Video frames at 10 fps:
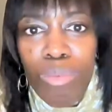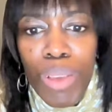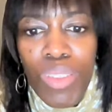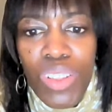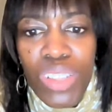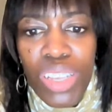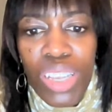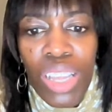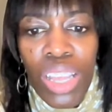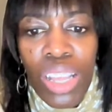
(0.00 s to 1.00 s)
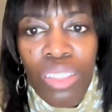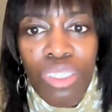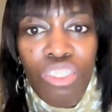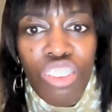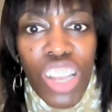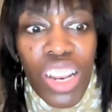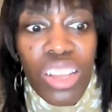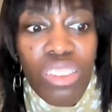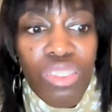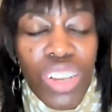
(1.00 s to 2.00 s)
and that's basically the
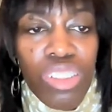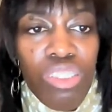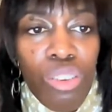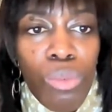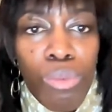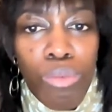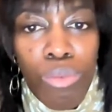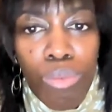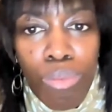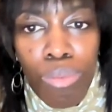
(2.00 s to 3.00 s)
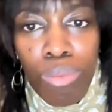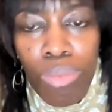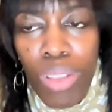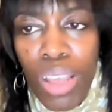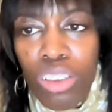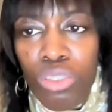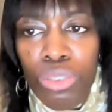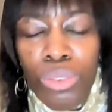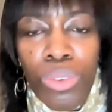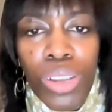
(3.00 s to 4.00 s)
genetics, right? So
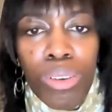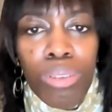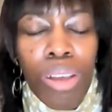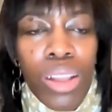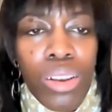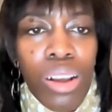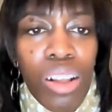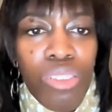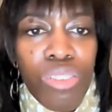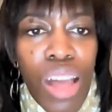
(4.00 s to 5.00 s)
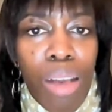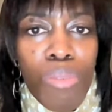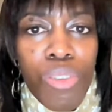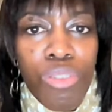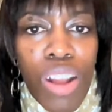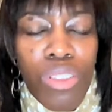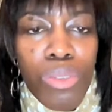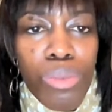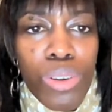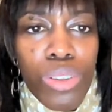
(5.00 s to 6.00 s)
like you and other labs
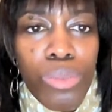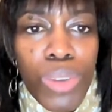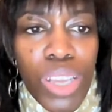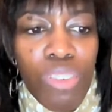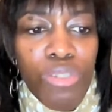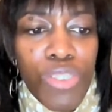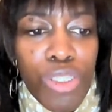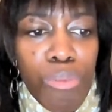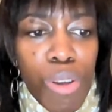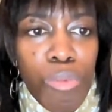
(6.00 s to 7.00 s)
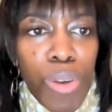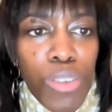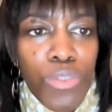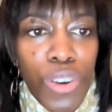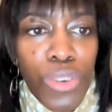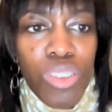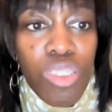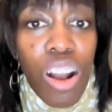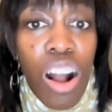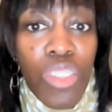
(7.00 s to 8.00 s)
around the world, we have, for the most part,
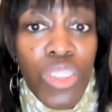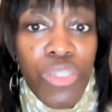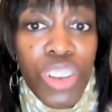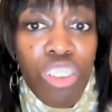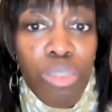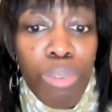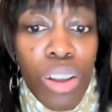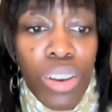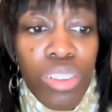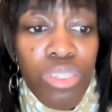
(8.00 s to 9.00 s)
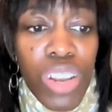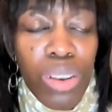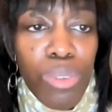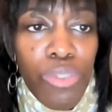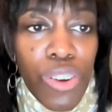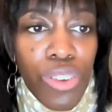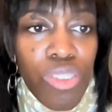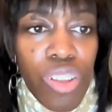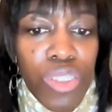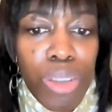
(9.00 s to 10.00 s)
focused on the finished product, right? We
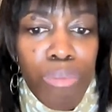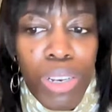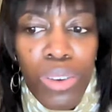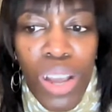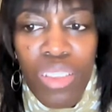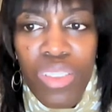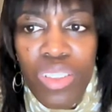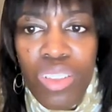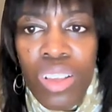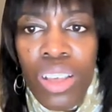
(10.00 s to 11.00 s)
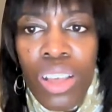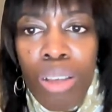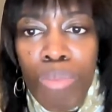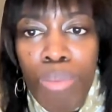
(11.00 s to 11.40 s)
focused on the amino acids,